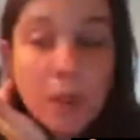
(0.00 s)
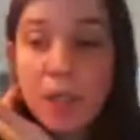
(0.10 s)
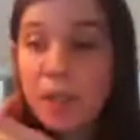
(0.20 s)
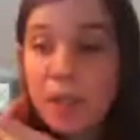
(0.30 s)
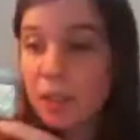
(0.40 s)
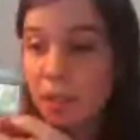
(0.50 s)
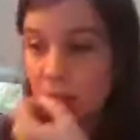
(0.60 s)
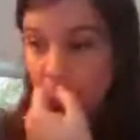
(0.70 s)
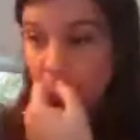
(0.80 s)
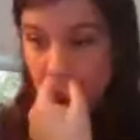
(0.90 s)

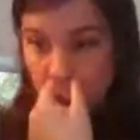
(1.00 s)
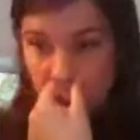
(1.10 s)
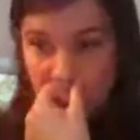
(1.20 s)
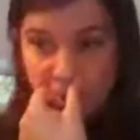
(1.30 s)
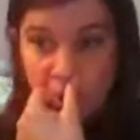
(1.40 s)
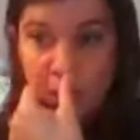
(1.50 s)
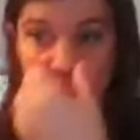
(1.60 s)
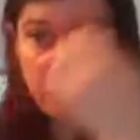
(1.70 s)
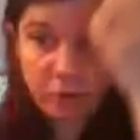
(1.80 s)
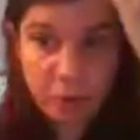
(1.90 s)
if you're going to
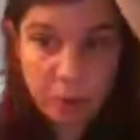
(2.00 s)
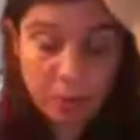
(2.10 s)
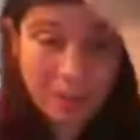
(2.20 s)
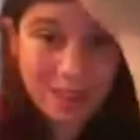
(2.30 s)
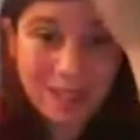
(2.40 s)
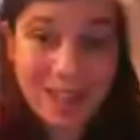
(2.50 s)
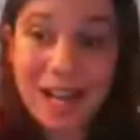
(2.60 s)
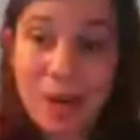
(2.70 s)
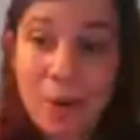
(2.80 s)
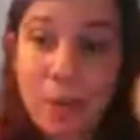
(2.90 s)
move forward with it
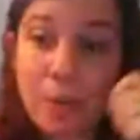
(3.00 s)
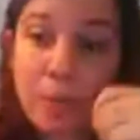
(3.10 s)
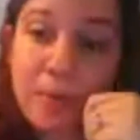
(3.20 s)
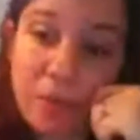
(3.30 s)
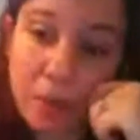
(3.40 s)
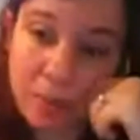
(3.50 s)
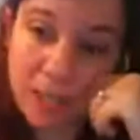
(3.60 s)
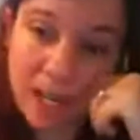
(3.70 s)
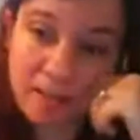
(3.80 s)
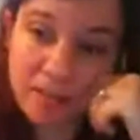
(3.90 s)
now, before we
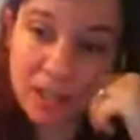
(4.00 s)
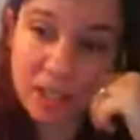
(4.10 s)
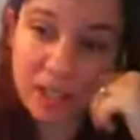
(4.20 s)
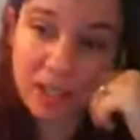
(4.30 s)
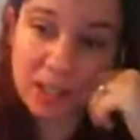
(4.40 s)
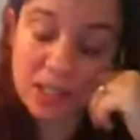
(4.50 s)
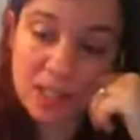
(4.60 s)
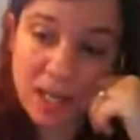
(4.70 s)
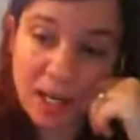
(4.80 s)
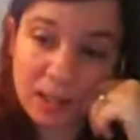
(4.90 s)
have the
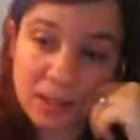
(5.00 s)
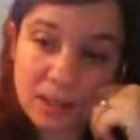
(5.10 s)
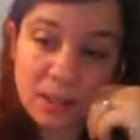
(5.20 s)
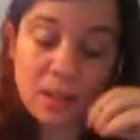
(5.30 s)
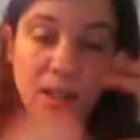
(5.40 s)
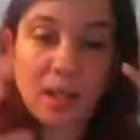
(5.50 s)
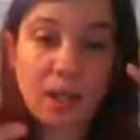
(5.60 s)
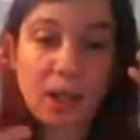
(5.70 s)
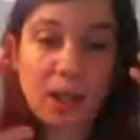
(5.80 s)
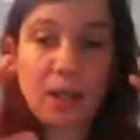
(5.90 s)
exact
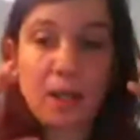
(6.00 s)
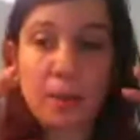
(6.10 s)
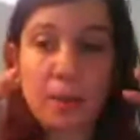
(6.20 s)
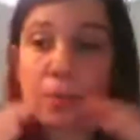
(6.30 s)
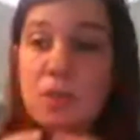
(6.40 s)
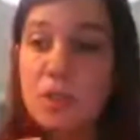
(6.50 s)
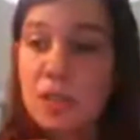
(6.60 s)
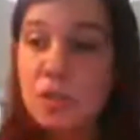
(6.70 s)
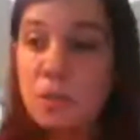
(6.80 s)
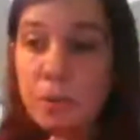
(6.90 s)

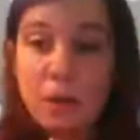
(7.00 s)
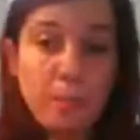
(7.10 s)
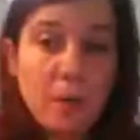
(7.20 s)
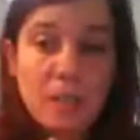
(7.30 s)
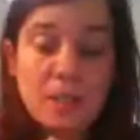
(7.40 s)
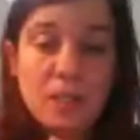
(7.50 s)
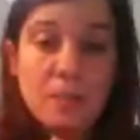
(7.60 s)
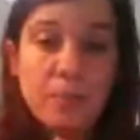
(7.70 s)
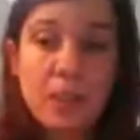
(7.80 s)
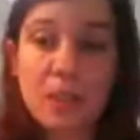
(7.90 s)
procedure or process
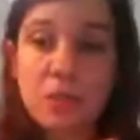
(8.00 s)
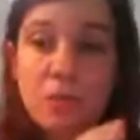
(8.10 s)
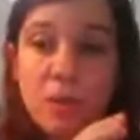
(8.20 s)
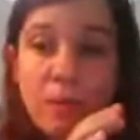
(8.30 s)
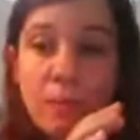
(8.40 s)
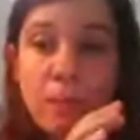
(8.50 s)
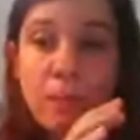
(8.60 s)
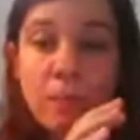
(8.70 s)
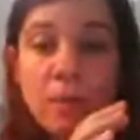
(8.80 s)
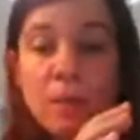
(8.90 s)
in place
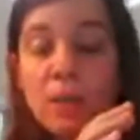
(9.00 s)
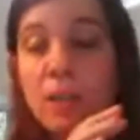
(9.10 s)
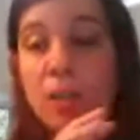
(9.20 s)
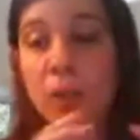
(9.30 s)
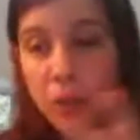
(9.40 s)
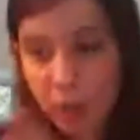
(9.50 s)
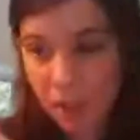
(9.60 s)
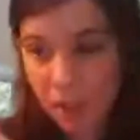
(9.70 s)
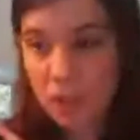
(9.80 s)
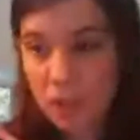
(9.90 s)
from
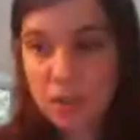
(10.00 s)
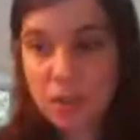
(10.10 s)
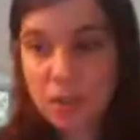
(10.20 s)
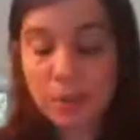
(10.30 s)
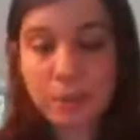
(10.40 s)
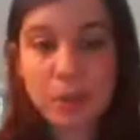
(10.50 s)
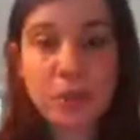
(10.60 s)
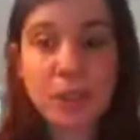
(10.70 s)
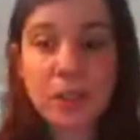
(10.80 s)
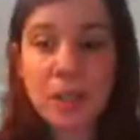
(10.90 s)
creation to
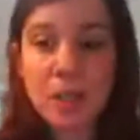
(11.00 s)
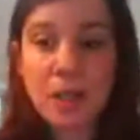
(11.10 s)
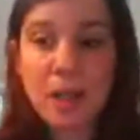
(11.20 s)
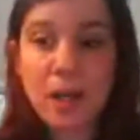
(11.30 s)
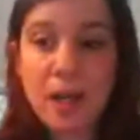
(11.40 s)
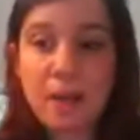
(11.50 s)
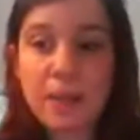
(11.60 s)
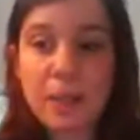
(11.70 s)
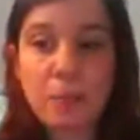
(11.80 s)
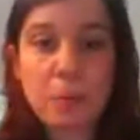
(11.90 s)
distribution,
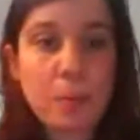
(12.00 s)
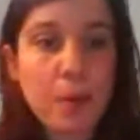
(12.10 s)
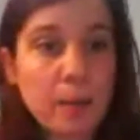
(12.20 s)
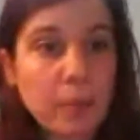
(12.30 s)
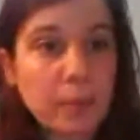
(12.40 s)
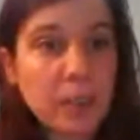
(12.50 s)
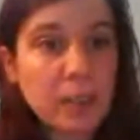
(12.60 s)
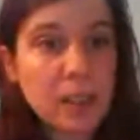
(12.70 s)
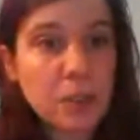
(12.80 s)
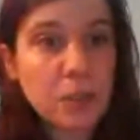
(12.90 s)
then we would
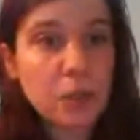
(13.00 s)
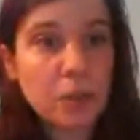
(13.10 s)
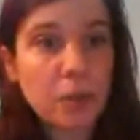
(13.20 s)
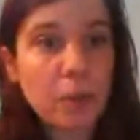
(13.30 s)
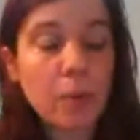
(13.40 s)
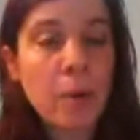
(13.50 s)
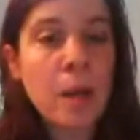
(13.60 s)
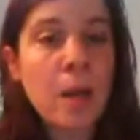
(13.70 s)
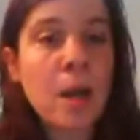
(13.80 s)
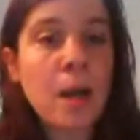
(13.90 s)
probably need to